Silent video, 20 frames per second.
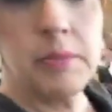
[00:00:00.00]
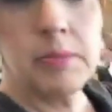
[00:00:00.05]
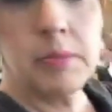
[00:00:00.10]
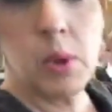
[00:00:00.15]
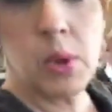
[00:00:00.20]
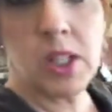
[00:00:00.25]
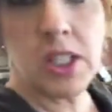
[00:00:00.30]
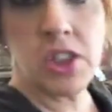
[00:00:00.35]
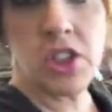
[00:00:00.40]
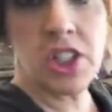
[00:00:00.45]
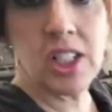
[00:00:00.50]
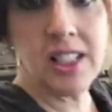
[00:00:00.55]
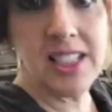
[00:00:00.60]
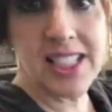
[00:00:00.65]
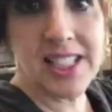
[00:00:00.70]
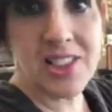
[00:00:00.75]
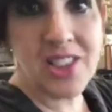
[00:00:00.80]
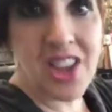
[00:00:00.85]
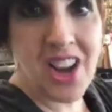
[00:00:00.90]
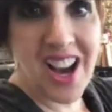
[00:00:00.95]
more
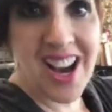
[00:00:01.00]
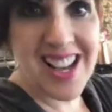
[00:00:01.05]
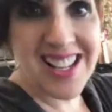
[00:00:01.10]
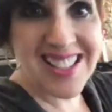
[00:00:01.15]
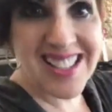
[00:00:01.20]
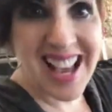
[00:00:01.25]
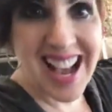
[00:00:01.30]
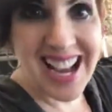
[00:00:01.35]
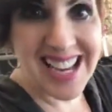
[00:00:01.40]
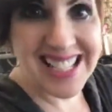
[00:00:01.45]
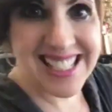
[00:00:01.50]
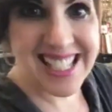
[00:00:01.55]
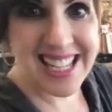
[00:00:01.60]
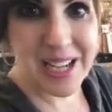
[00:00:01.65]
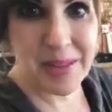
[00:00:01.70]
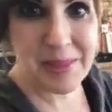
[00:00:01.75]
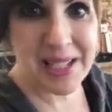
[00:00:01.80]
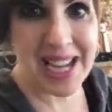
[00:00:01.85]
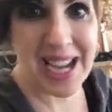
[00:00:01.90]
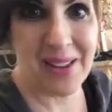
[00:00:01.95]
chili sauce. Hi,
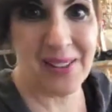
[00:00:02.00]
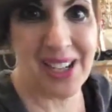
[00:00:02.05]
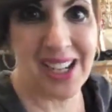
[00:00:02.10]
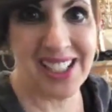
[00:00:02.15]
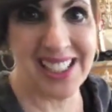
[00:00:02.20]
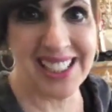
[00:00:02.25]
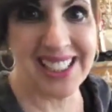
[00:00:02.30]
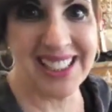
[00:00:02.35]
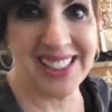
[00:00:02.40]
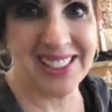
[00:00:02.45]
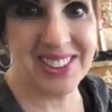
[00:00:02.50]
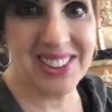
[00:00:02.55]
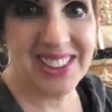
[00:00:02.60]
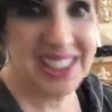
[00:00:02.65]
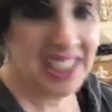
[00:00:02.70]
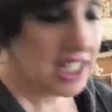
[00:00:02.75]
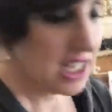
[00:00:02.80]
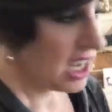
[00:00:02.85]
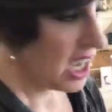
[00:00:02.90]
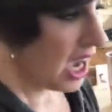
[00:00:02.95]
Tammy, how are you?
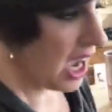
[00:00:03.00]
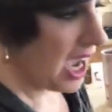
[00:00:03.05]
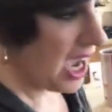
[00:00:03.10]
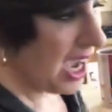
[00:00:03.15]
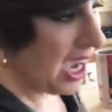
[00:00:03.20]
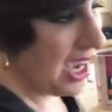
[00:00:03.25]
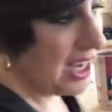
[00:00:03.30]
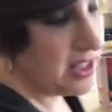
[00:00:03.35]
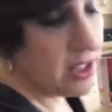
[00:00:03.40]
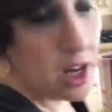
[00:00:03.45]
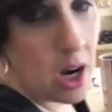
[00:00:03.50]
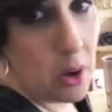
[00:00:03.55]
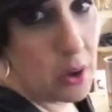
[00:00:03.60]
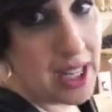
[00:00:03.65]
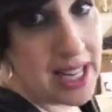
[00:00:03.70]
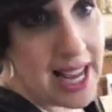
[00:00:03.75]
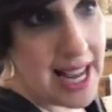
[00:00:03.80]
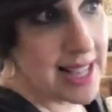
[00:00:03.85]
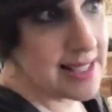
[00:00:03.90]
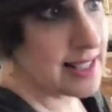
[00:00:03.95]
No,
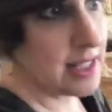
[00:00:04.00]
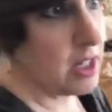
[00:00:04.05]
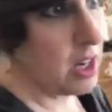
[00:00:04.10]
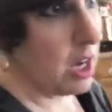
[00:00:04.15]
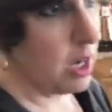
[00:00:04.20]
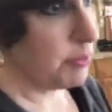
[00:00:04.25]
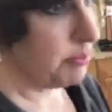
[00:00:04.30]
it hasn't all